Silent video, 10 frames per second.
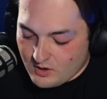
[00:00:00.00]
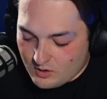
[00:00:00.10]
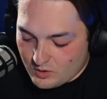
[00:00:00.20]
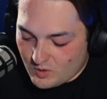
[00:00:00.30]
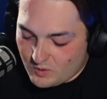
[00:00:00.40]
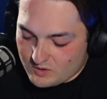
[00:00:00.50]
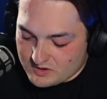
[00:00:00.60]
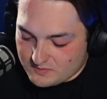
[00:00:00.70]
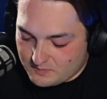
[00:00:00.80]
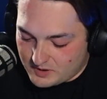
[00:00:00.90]
who
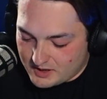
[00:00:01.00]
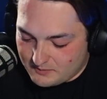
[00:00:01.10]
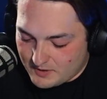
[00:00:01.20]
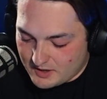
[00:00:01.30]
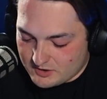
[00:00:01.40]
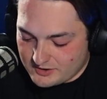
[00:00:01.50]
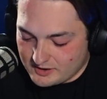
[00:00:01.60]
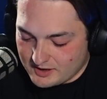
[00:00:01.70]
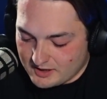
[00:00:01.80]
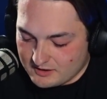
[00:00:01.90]
is played by
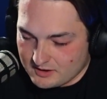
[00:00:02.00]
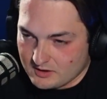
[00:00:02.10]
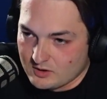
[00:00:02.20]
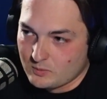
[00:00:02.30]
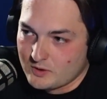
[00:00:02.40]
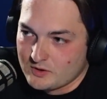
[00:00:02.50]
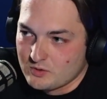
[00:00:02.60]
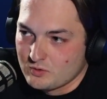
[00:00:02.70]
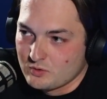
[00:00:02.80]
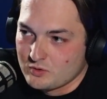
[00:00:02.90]
Shirley Eaton, the one
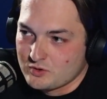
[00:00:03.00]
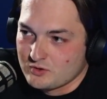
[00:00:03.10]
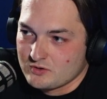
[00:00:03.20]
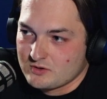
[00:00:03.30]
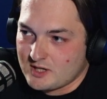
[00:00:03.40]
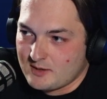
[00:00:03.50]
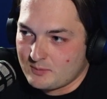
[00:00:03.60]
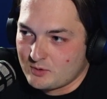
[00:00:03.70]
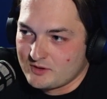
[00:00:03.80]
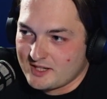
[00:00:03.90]
who shoots at
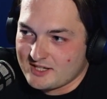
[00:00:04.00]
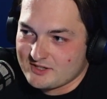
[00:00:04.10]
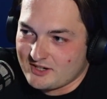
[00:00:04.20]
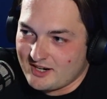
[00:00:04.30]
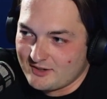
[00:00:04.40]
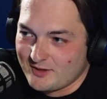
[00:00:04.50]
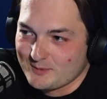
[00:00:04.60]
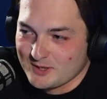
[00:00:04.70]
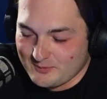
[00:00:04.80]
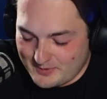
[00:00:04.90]
Bond and gets her car
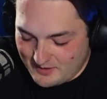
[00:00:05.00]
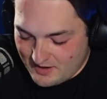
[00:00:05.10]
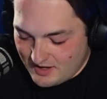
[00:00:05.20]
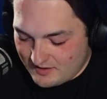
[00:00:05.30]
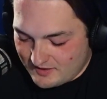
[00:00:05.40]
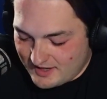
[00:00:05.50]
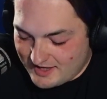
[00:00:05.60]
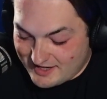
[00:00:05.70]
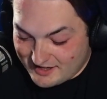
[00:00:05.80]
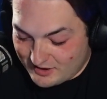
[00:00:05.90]
ripped up. Right,
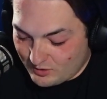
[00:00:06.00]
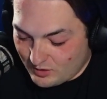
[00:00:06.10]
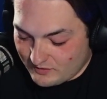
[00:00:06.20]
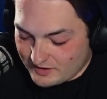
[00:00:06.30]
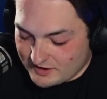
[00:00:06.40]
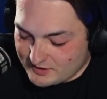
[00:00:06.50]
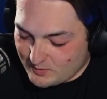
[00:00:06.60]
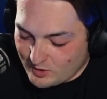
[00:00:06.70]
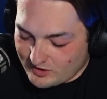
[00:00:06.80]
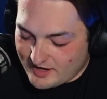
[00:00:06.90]
and I thought of a
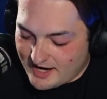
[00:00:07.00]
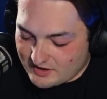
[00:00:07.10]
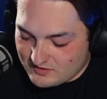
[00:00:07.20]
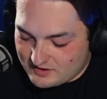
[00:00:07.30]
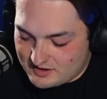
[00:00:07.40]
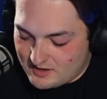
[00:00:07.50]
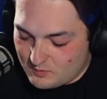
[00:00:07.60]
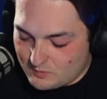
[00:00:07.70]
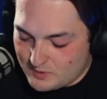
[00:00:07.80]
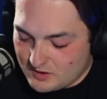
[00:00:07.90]
smaller actress that
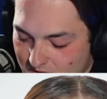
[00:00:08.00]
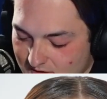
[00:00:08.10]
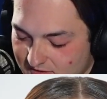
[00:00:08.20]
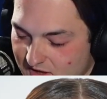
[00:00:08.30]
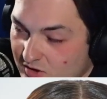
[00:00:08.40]
would be Olivia